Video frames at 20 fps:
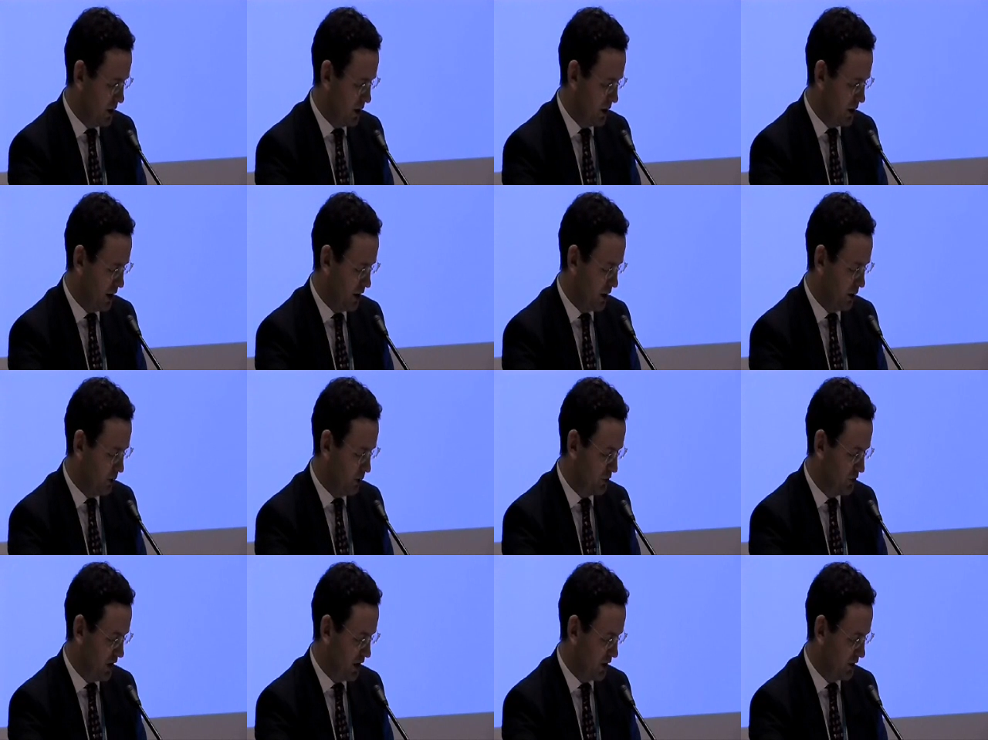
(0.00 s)
and any
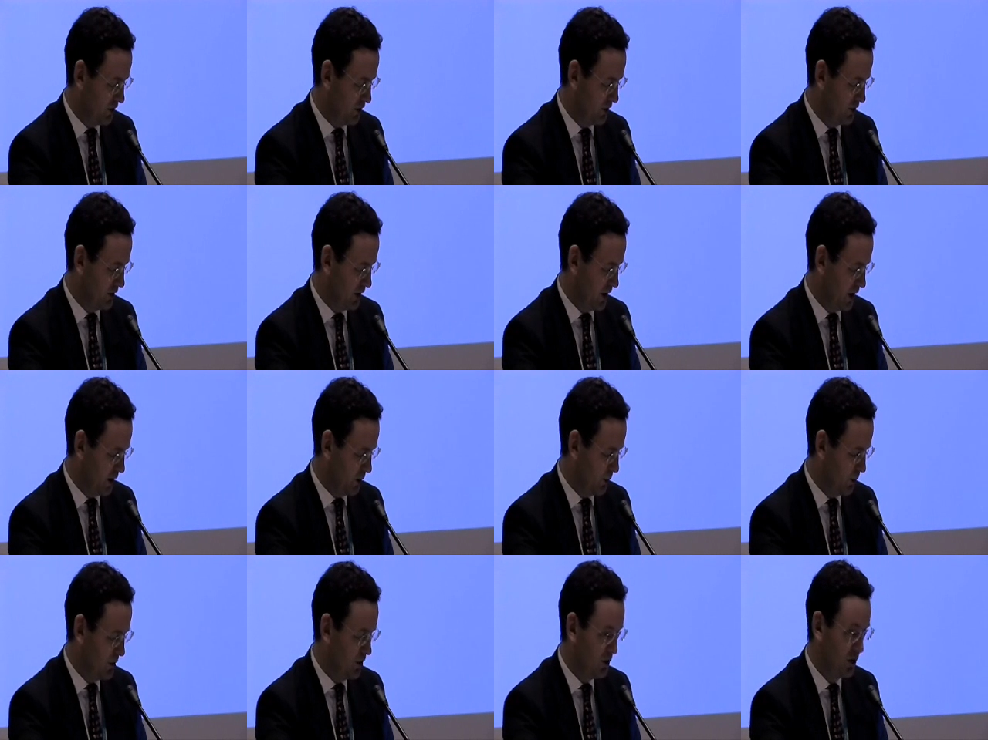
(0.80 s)
projections,
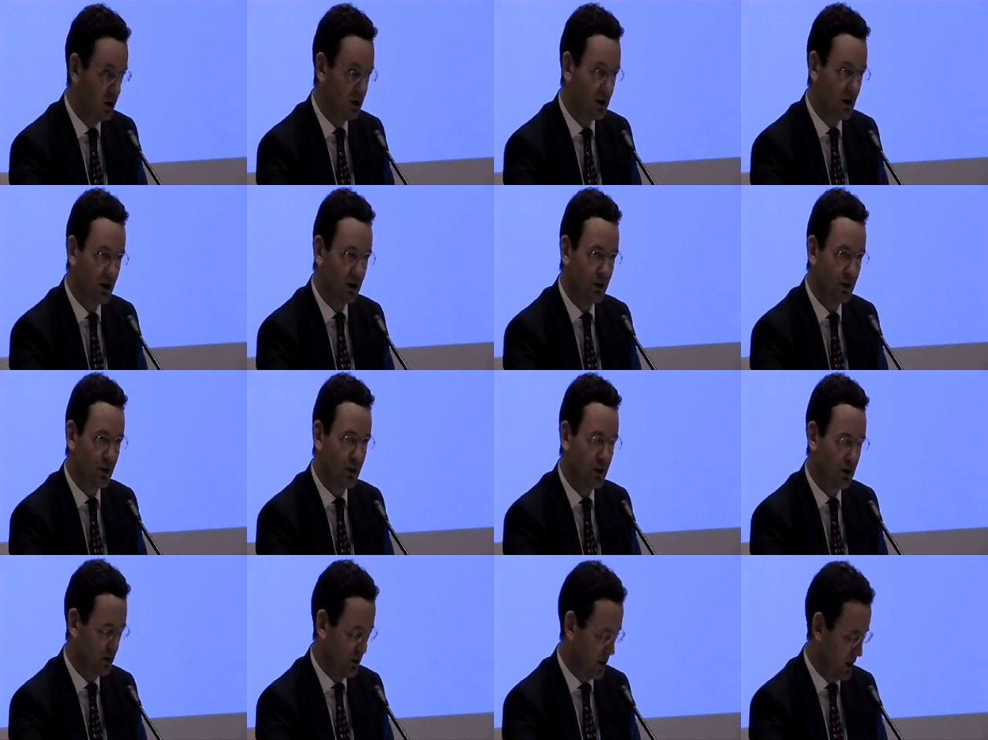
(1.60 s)
together with details
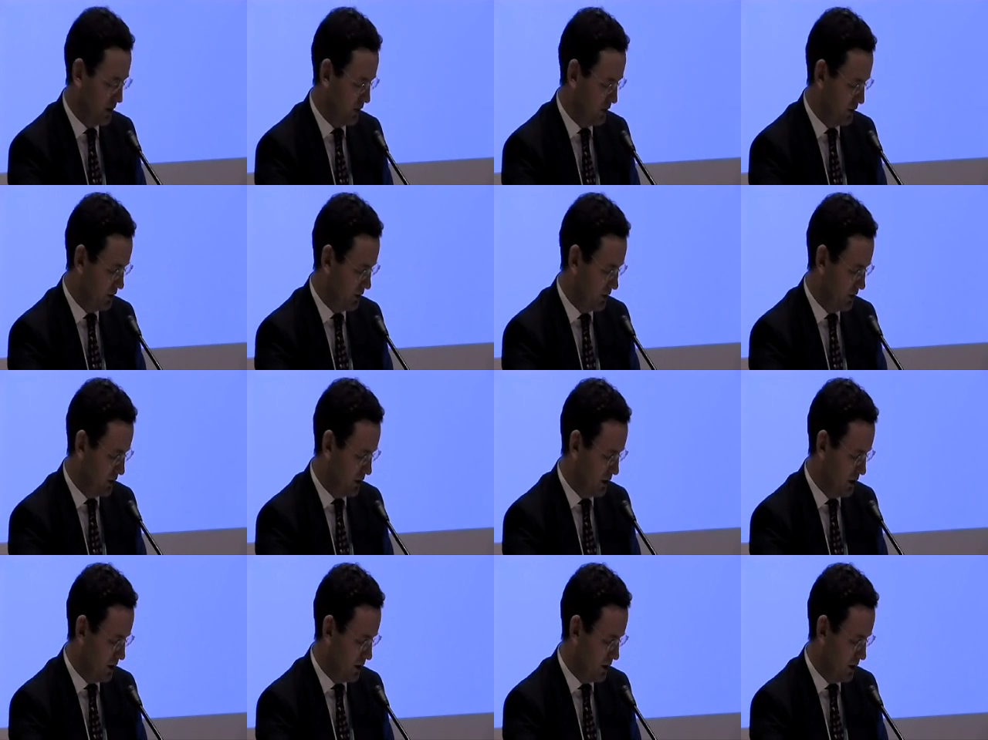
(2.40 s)
of the directors.